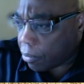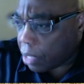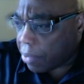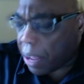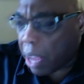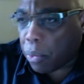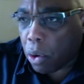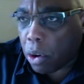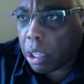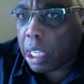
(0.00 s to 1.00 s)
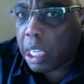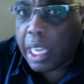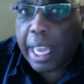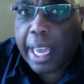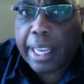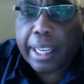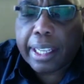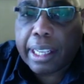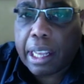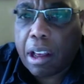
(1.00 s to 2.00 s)
If I work at
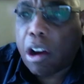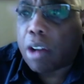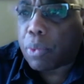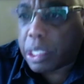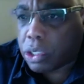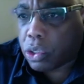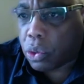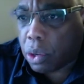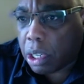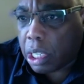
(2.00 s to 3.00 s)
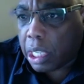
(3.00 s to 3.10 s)
a hardware store